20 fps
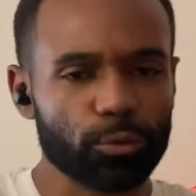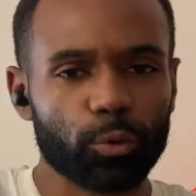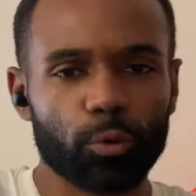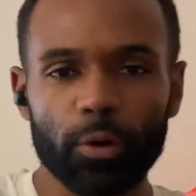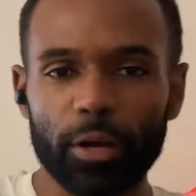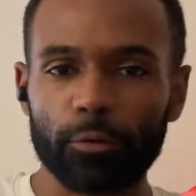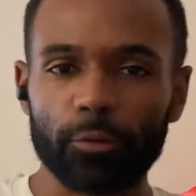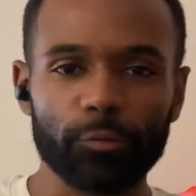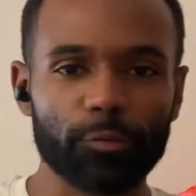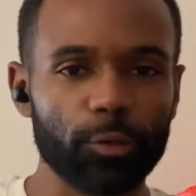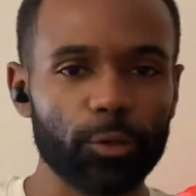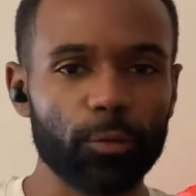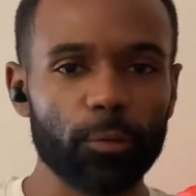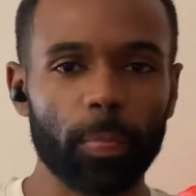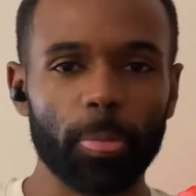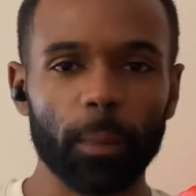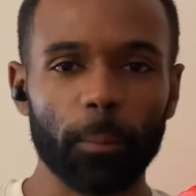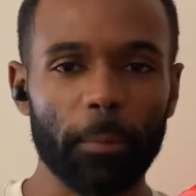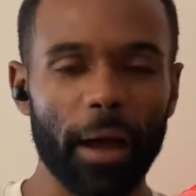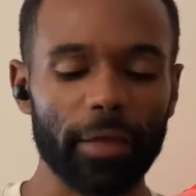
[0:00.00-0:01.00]
review,
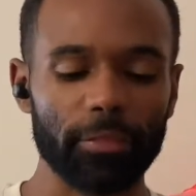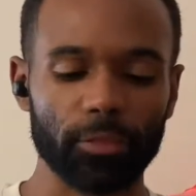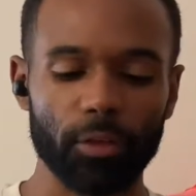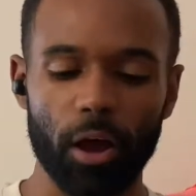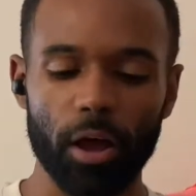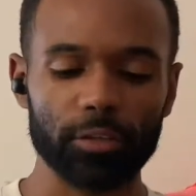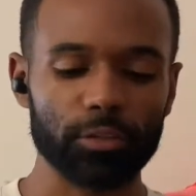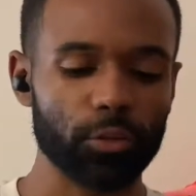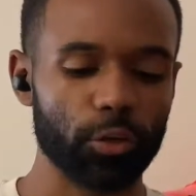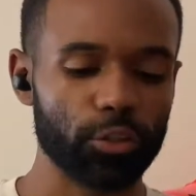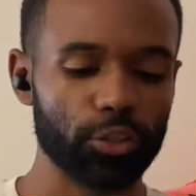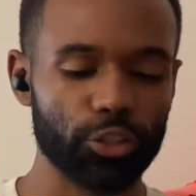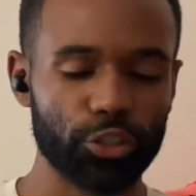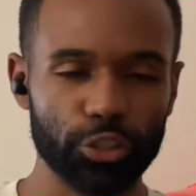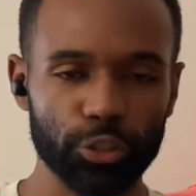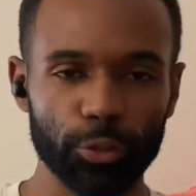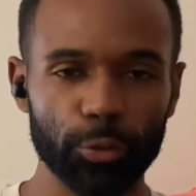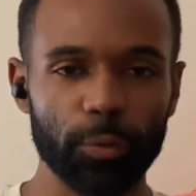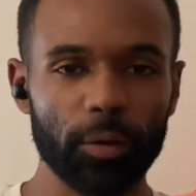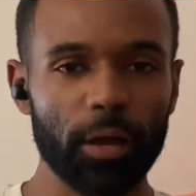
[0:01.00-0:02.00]
my thoughts on the
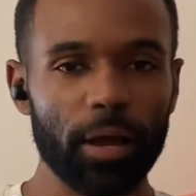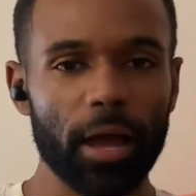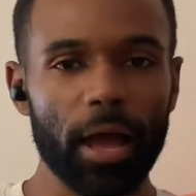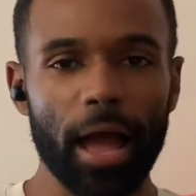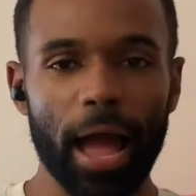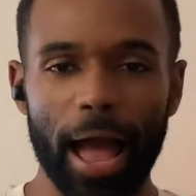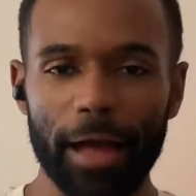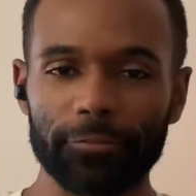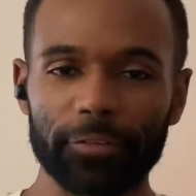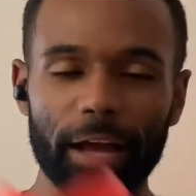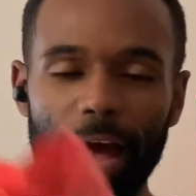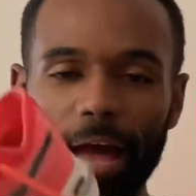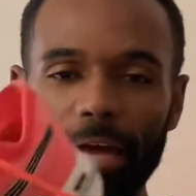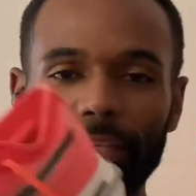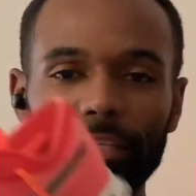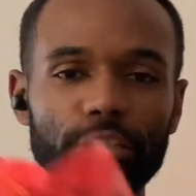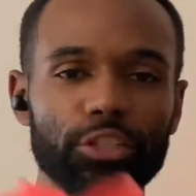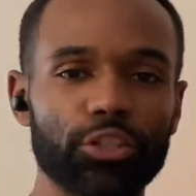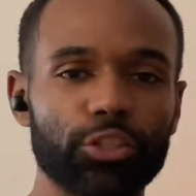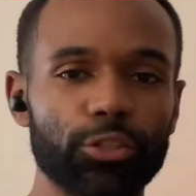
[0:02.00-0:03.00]
shoe. I've gotten
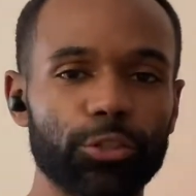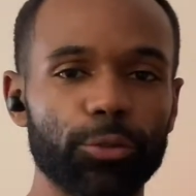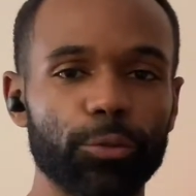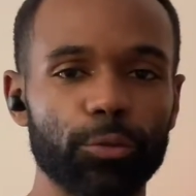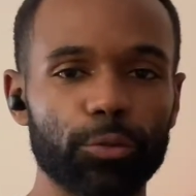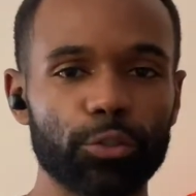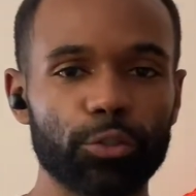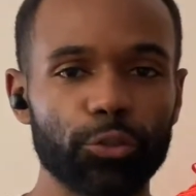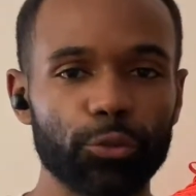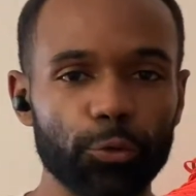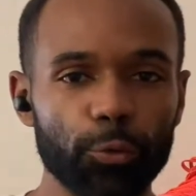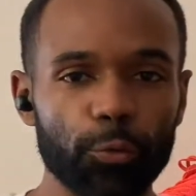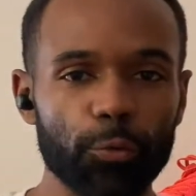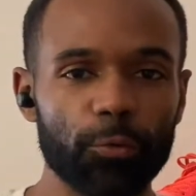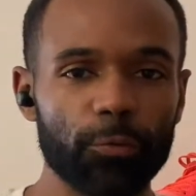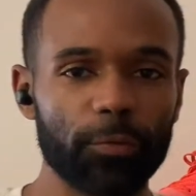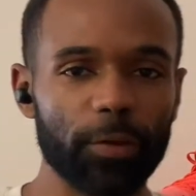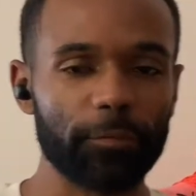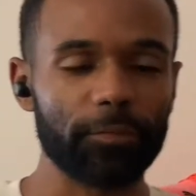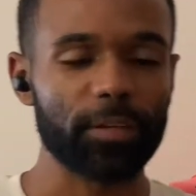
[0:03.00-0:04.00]
this shoe to
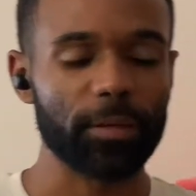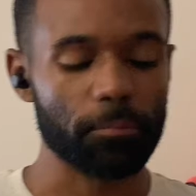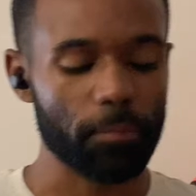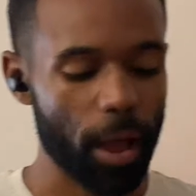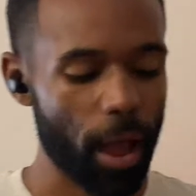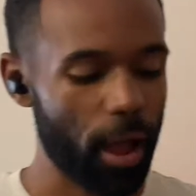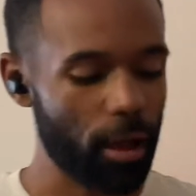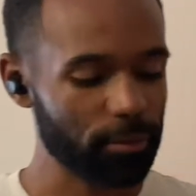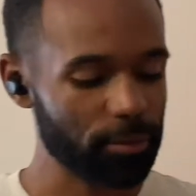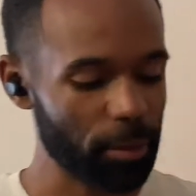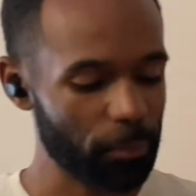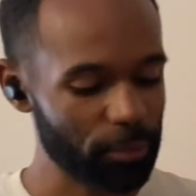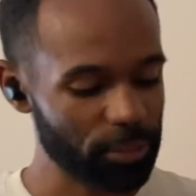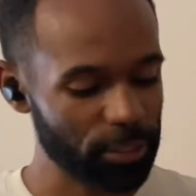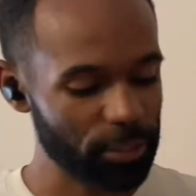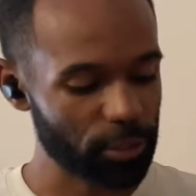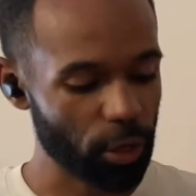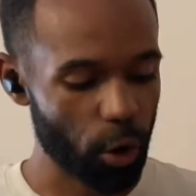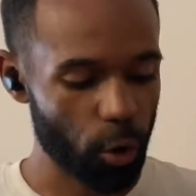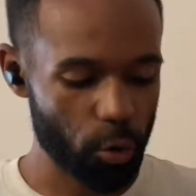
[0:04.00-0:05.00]
50 miles. I'm gonna
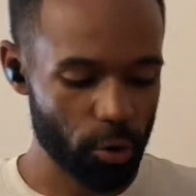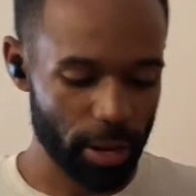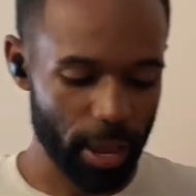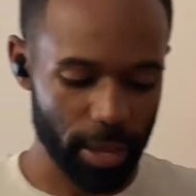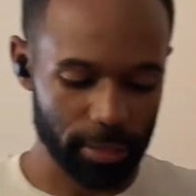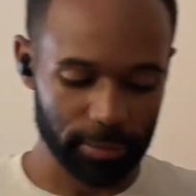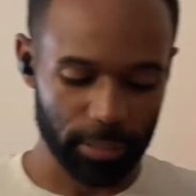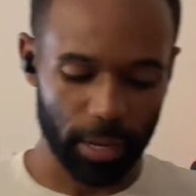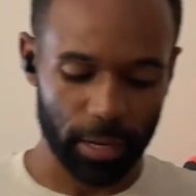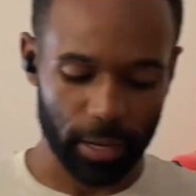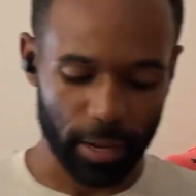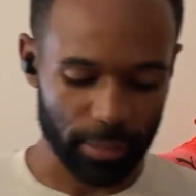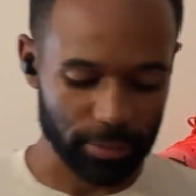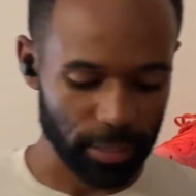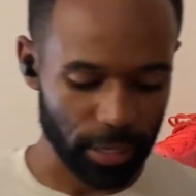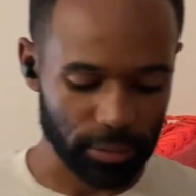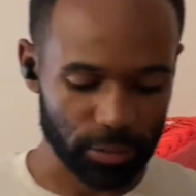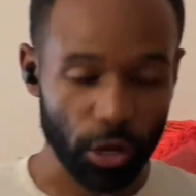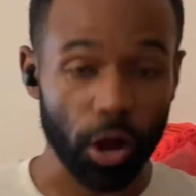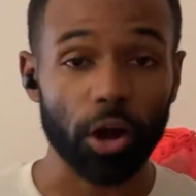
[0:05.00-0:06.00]
just hold it as
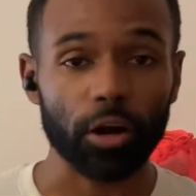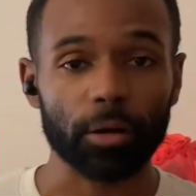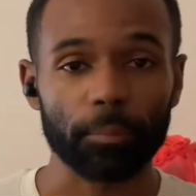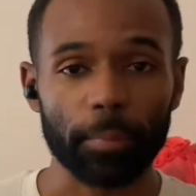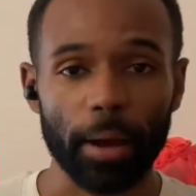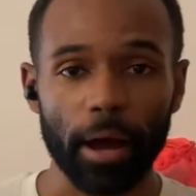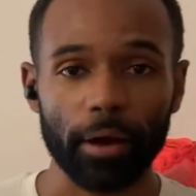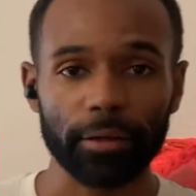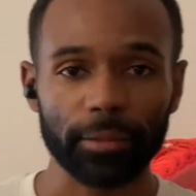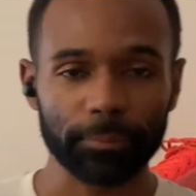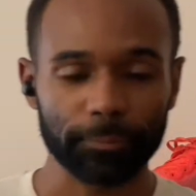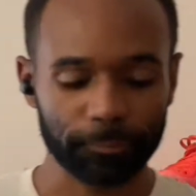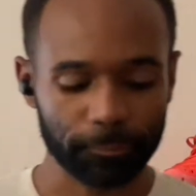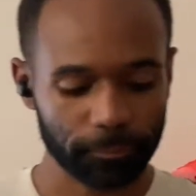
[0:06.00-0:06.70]
I talk about it.